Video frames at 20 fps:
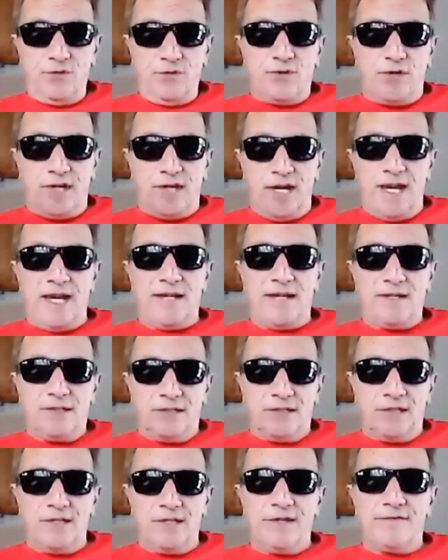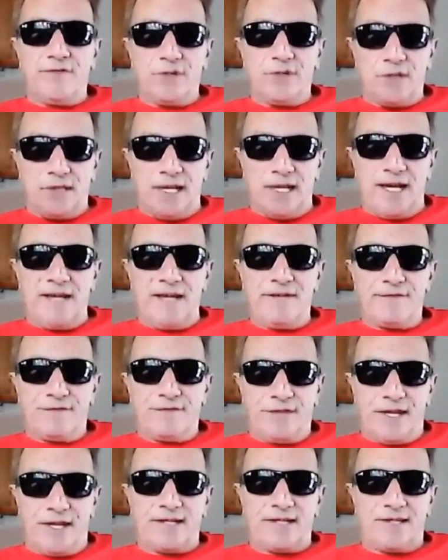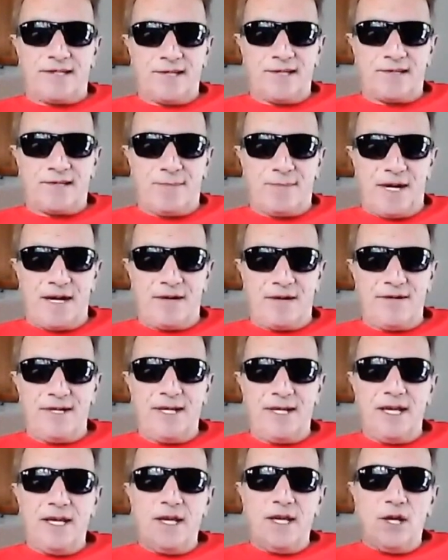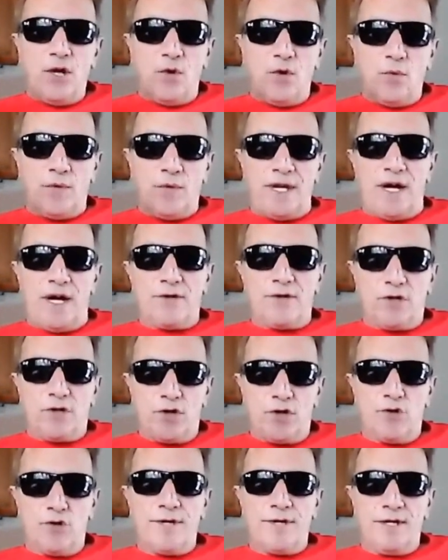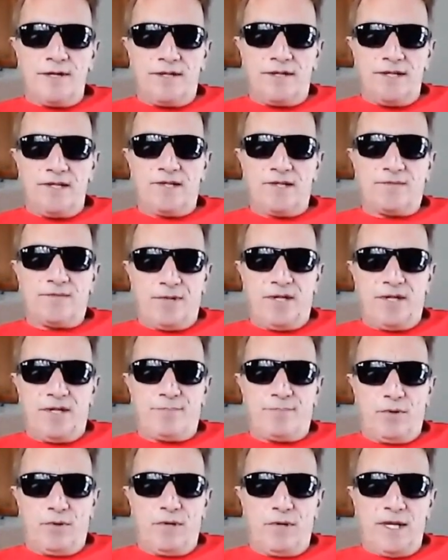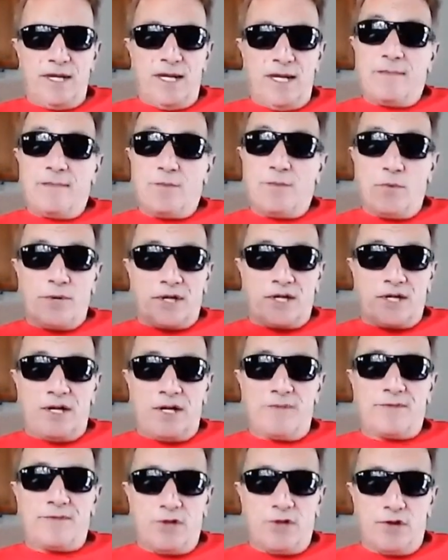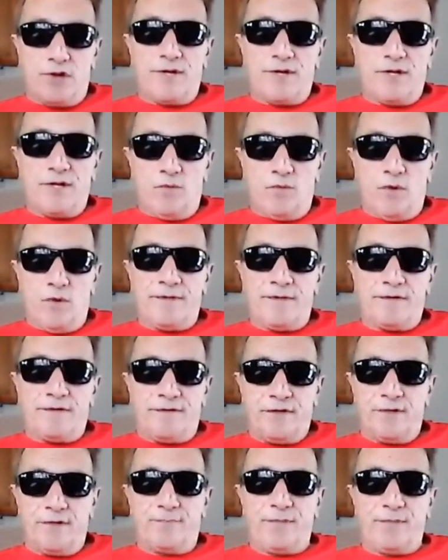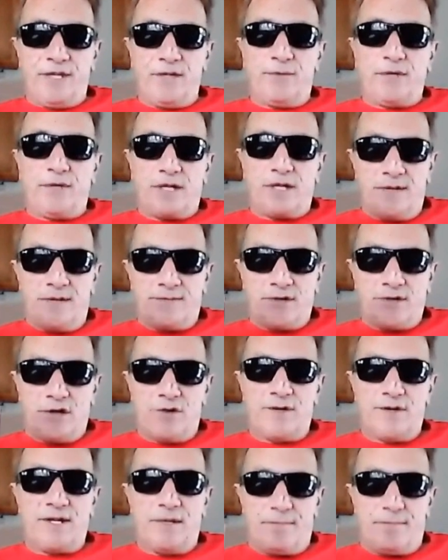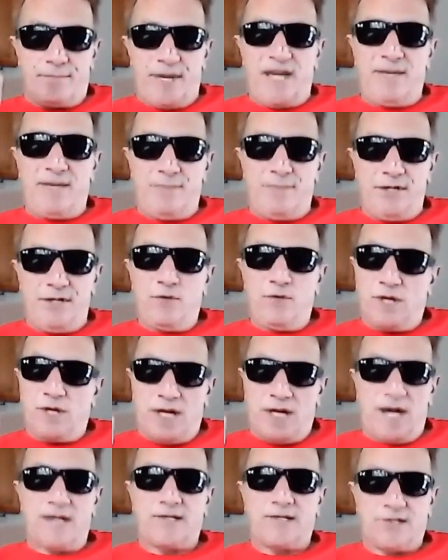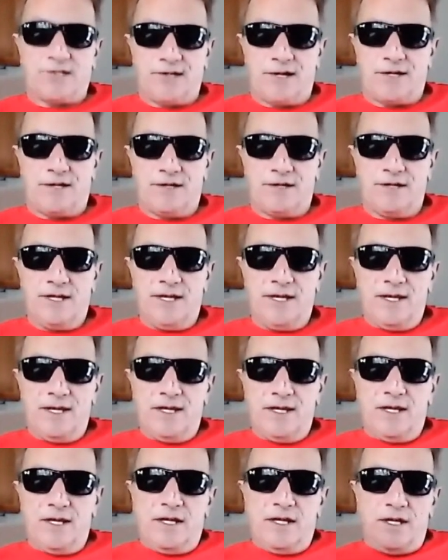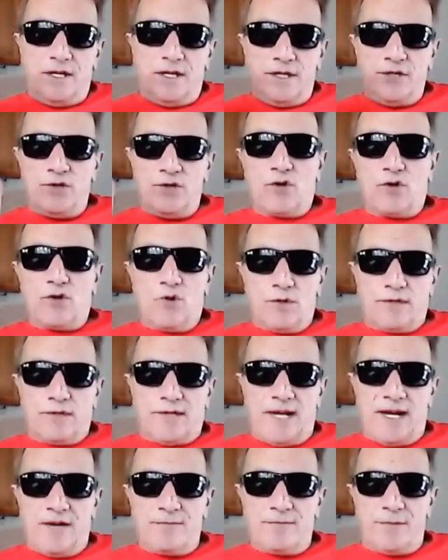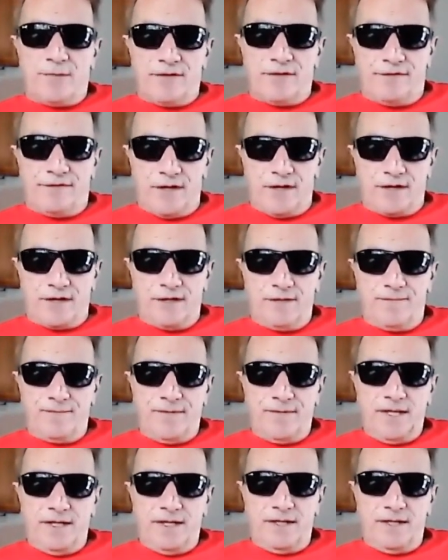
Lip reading: You can't live your life like this, Barry, without hurting these people. But when it comes to hurting a woman, a Filipino, when it comes to hurting a baby, you cocksucker, you're going down, motherfucker.